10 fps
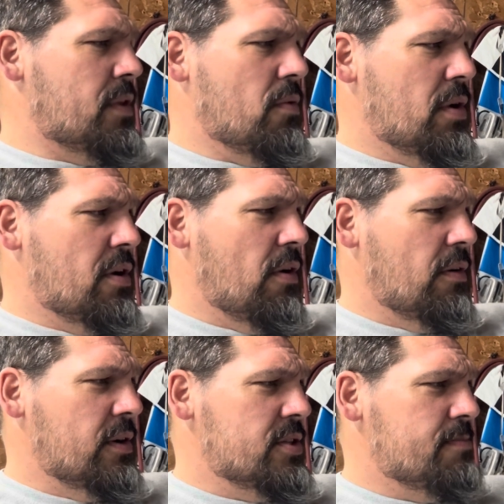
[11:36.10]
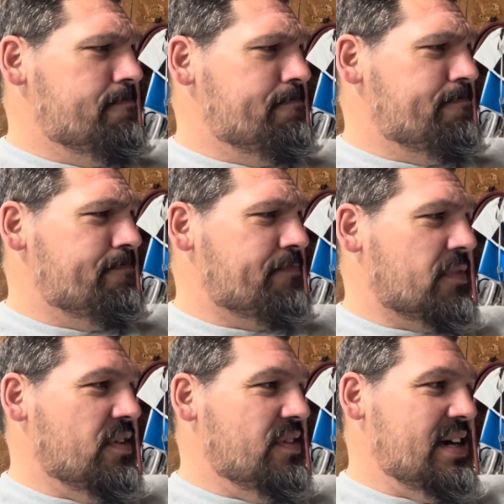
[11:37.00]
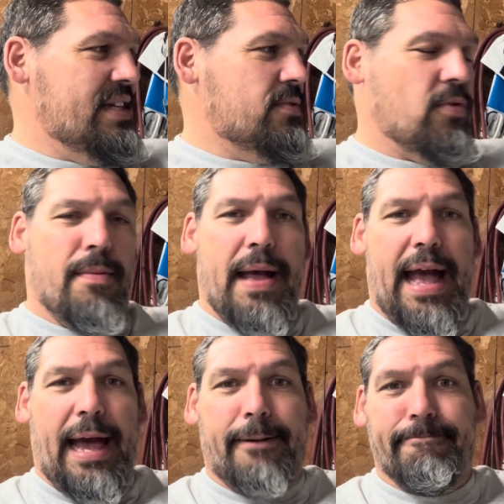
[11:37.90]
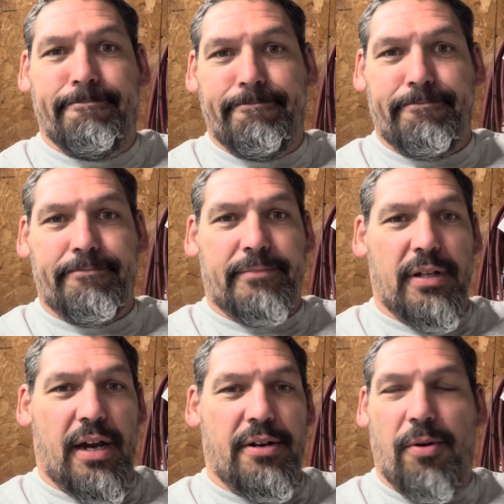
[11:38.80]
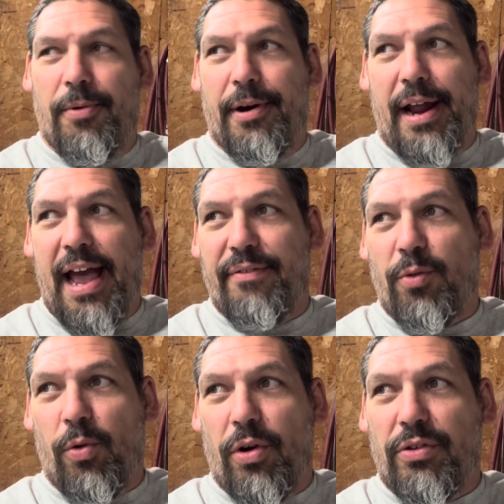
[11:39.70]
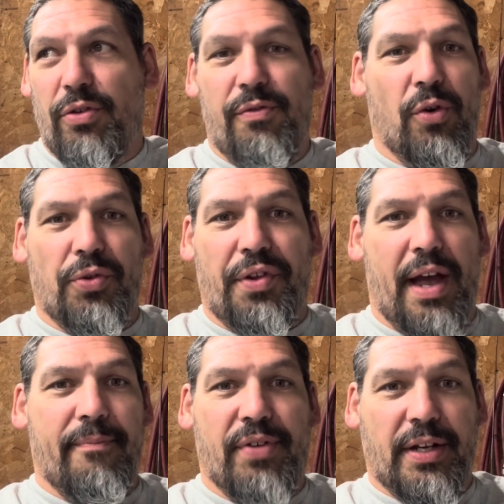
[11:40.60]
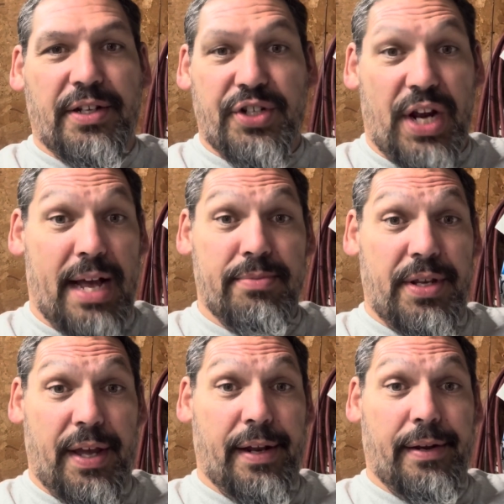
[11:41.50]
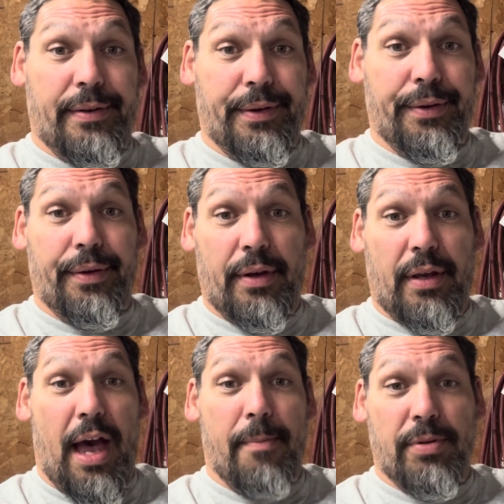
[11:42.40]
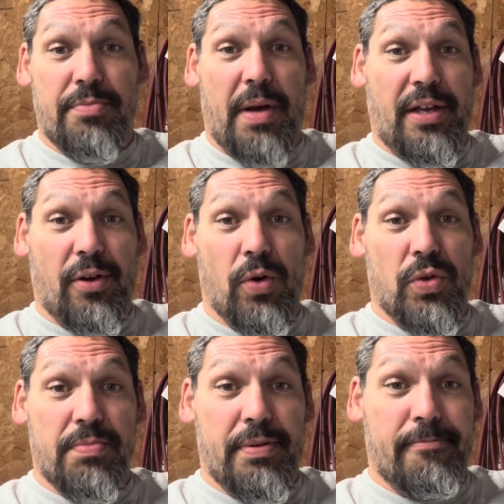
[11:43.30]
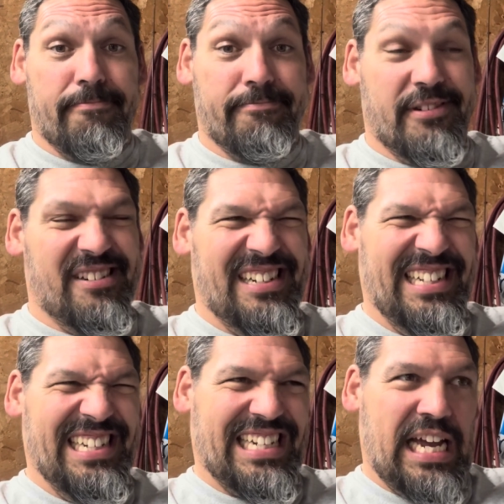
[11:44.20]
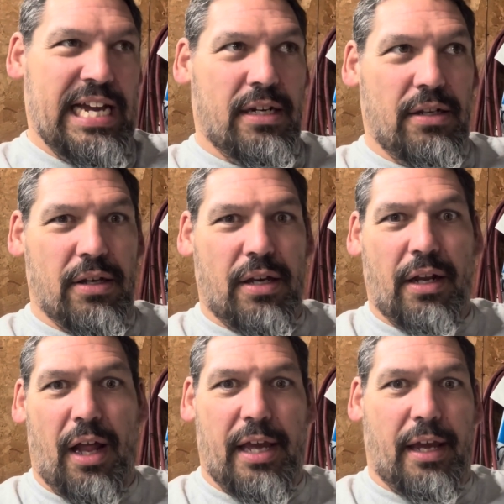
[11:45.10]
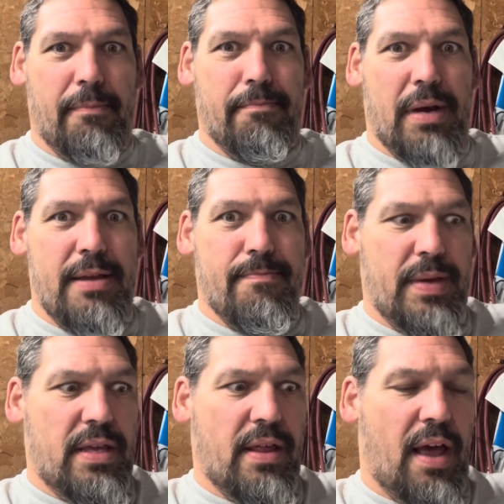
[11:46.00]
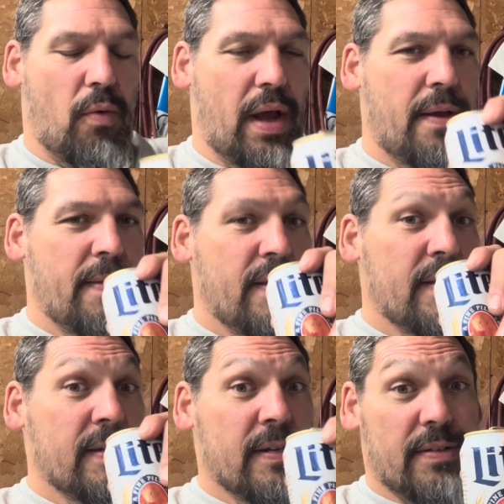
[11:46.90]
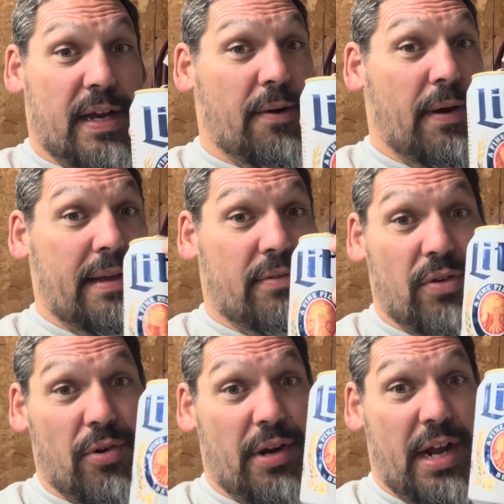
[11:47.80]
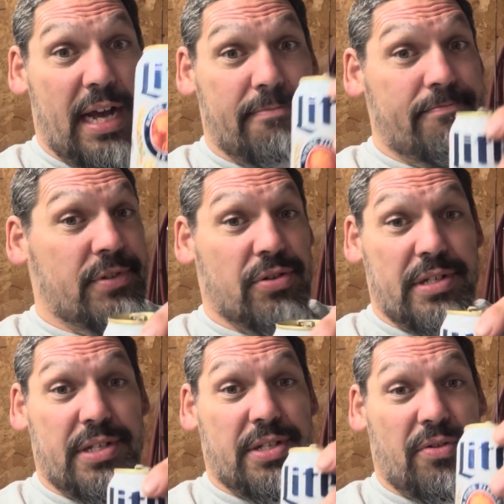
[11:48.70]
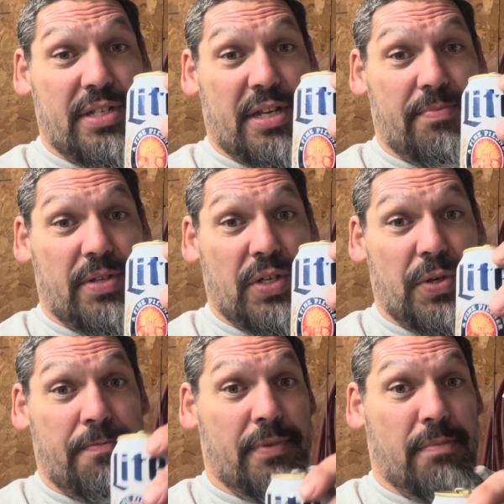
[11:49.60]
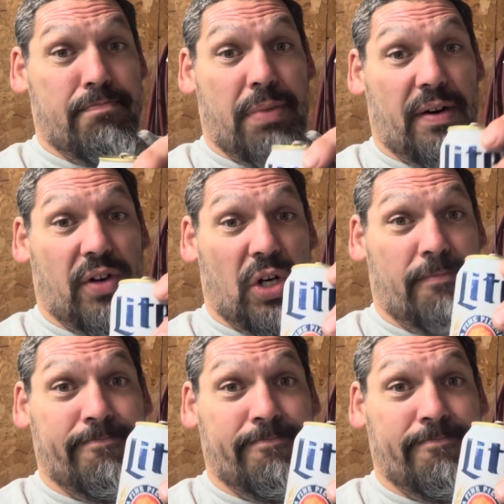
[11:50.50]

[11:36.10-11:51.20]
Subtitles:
regardless, that's where I'm at. I don't want to have to work 2 full-time fucking jobs again to accomplish my goals, but it's kind of looking like it might be that way. But anyway, do it or not, choice is always up to you. Above all,